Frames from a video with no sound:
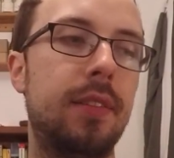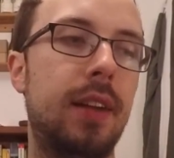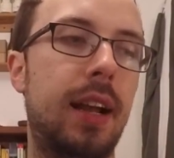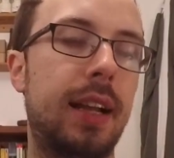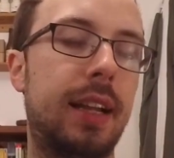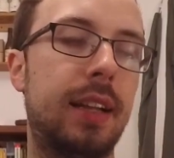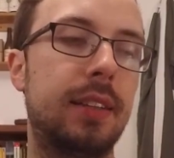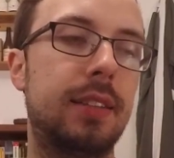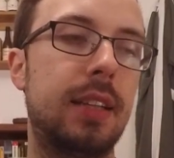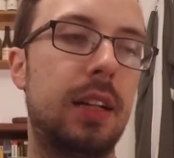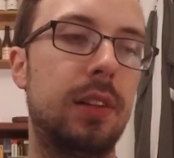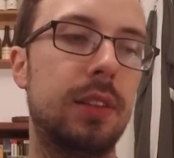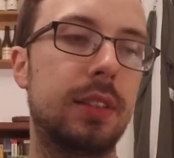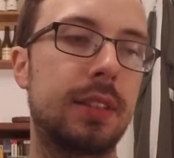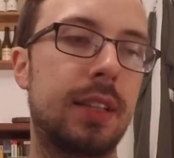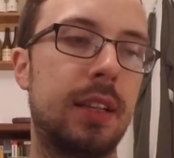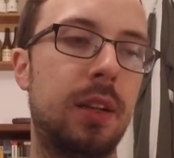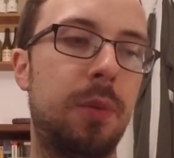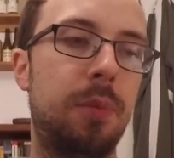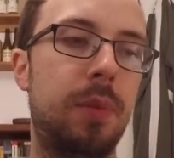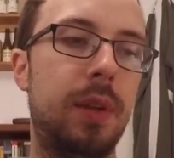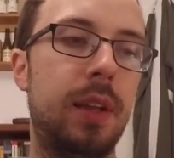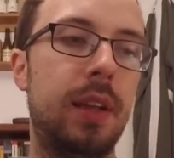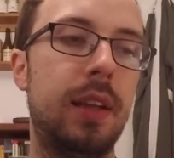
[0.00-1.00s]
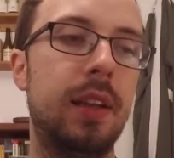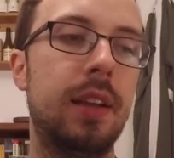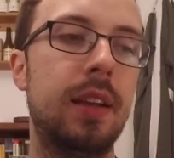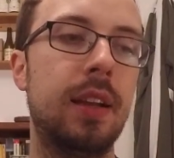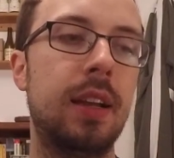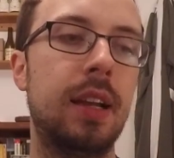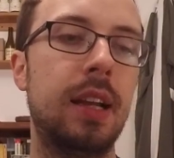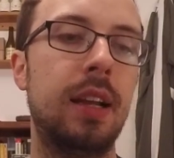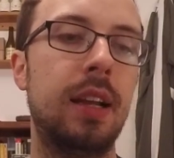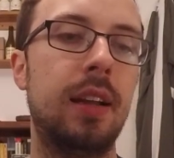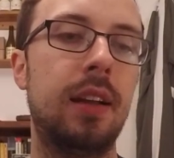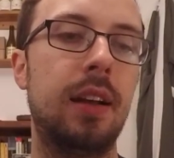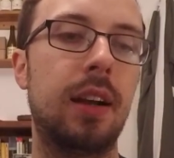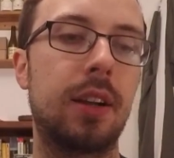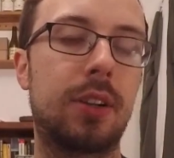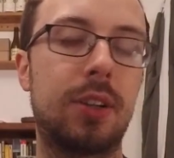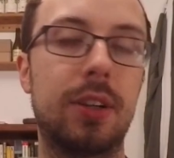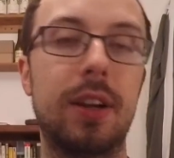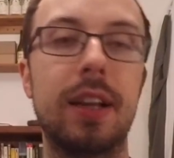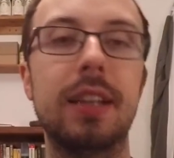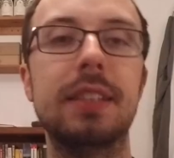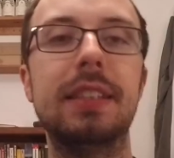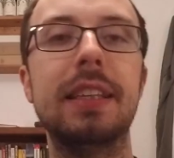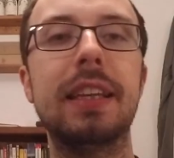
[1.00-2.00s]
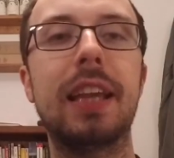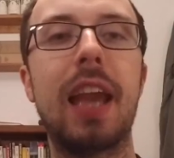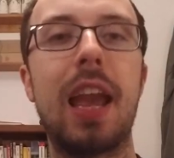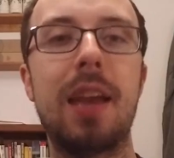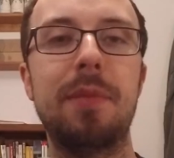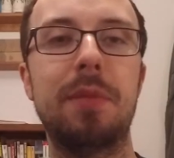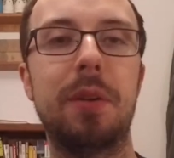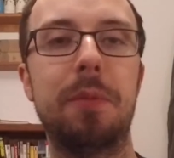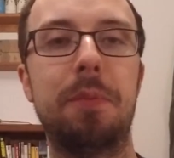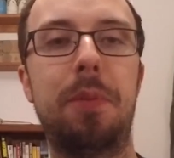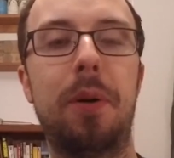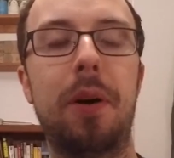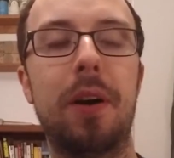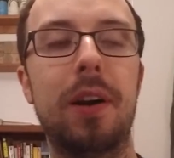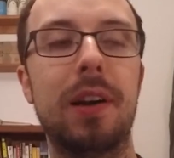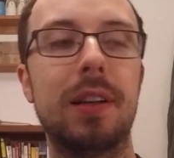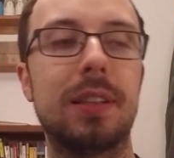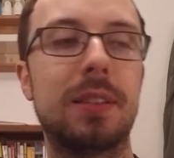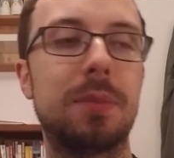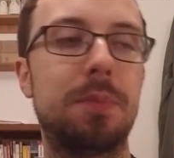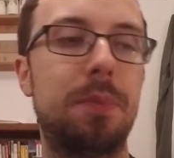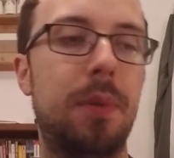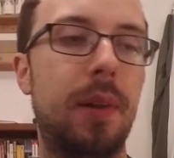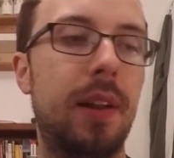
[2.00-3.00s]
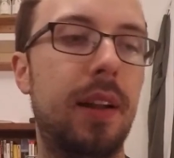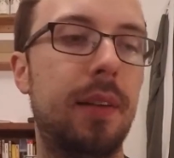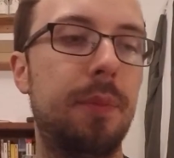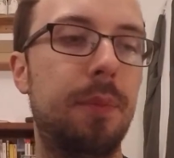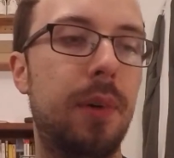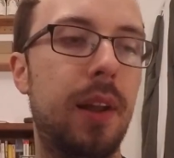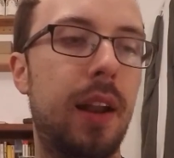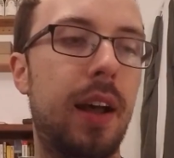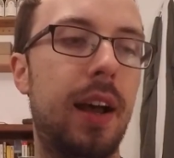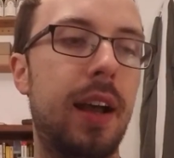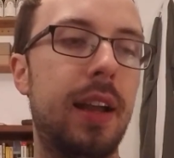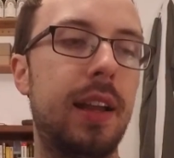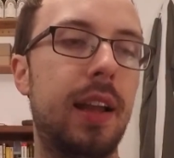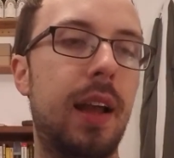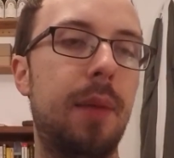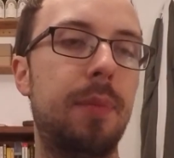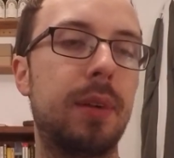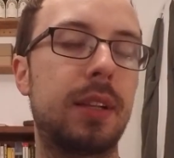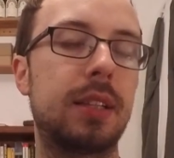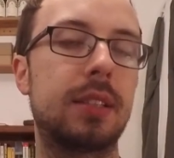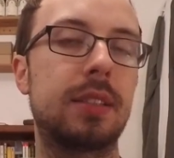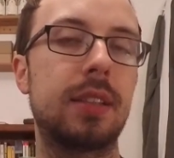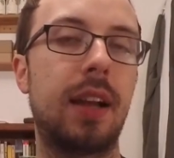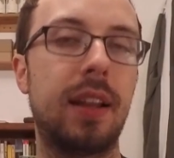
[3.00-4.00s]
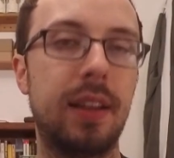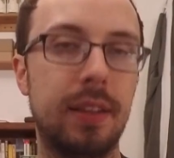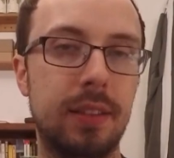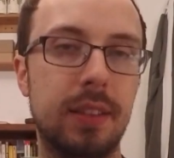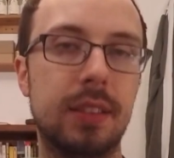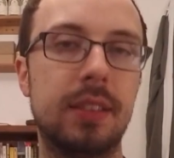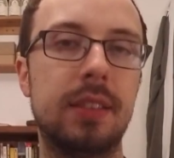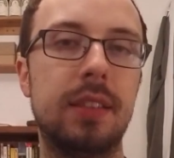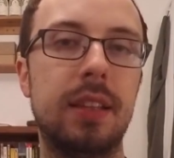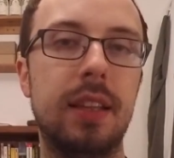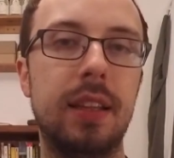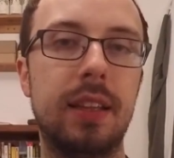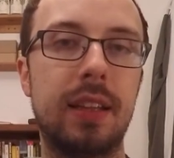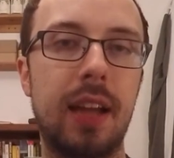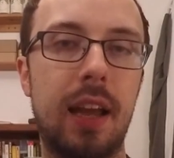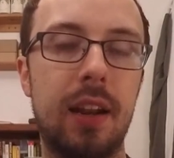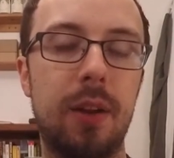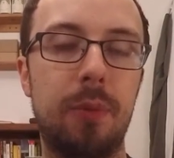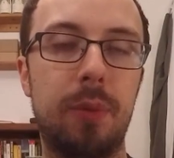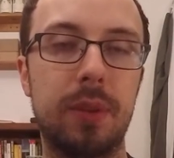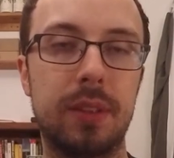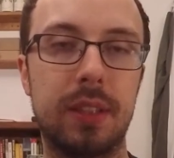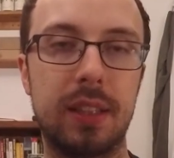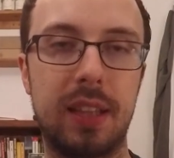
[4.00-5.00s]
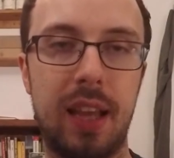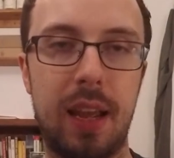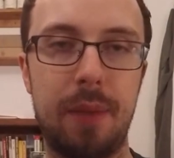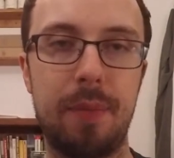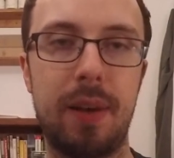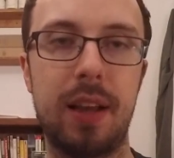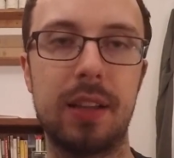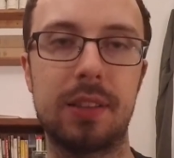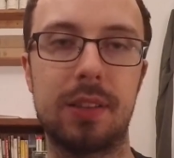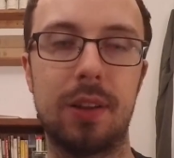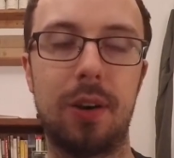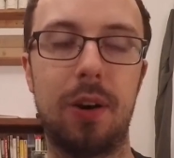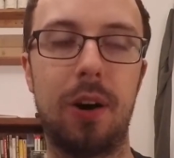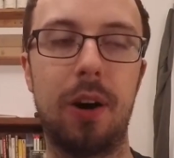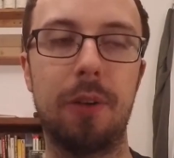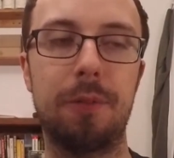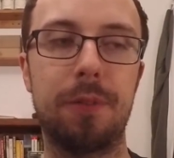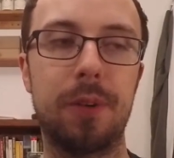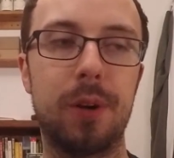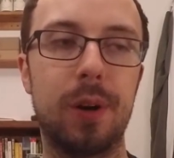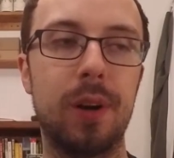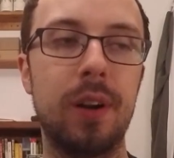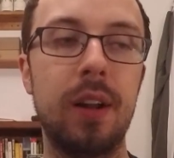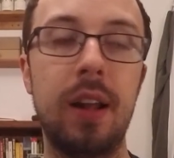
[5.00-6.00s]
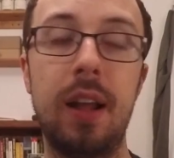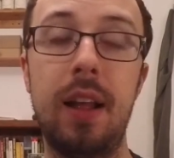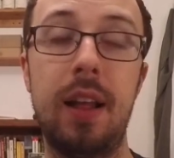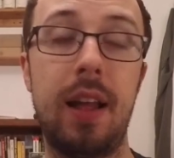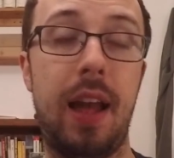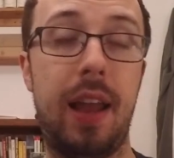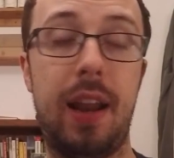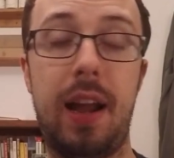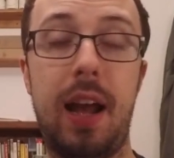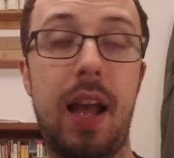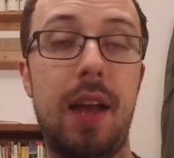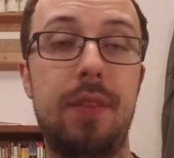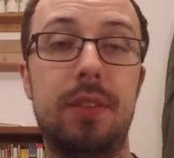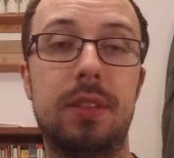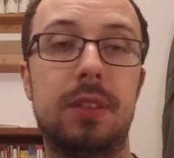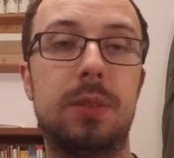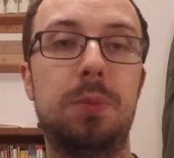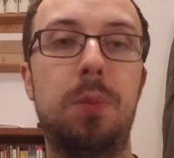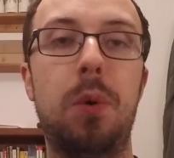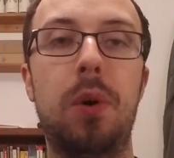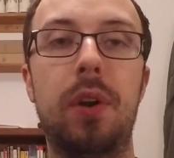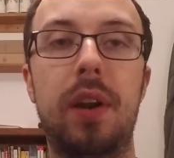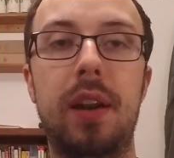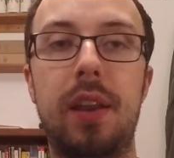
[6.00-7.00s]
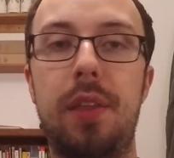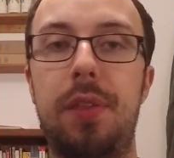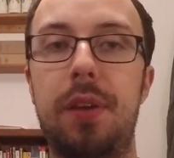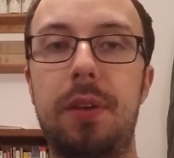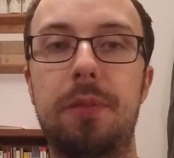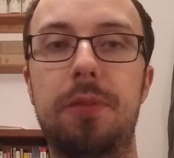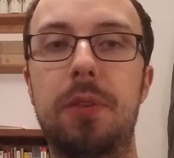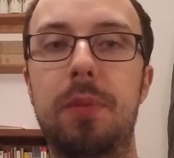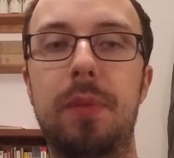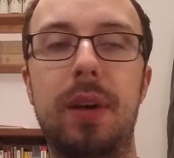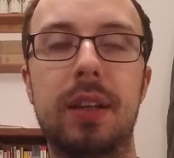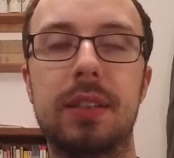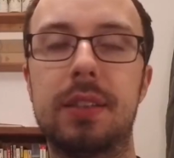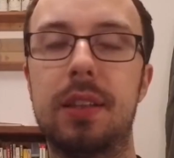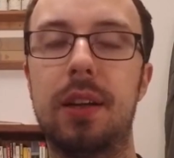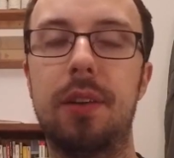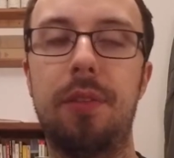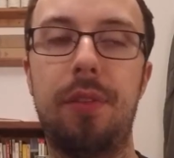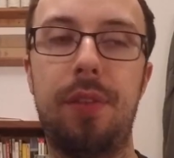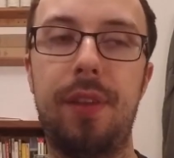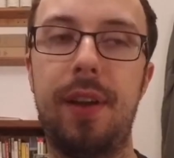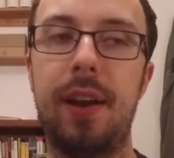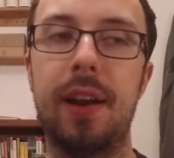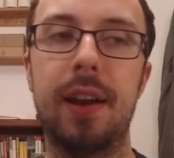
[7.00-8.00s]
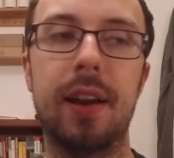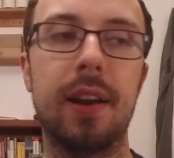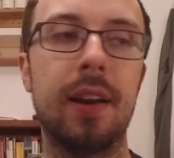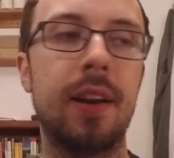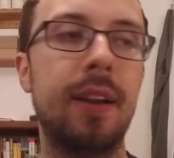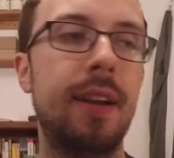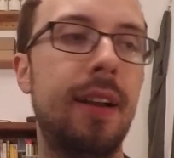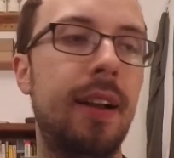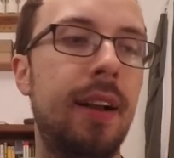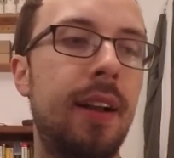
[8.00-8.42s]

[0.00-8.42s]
I can tell it's going to be a crazy game in parts, but I am excited to see kind of what the game has to offer, and I haven't spoiled anything for myself there.